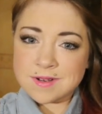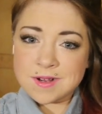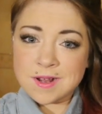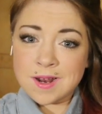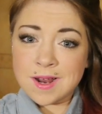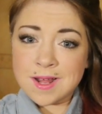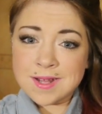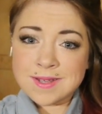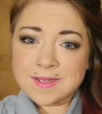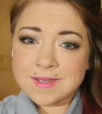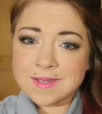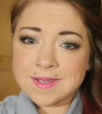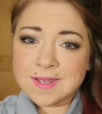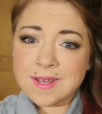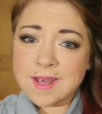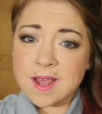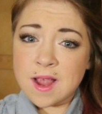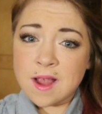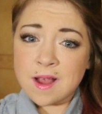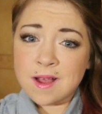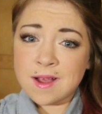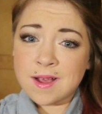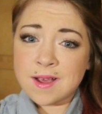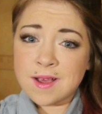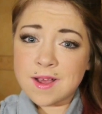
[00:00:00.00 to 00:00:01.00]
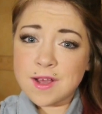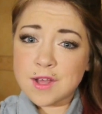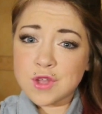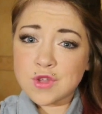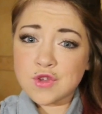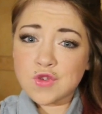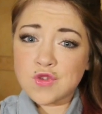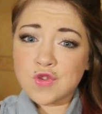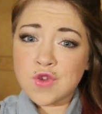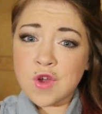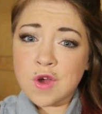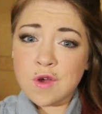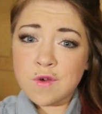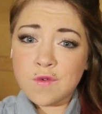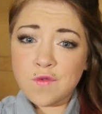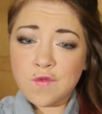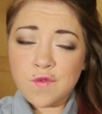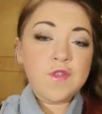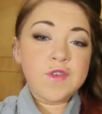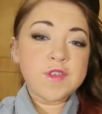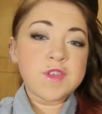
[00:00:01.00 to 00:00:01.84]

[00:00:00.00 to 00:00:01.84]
cleansing stuff.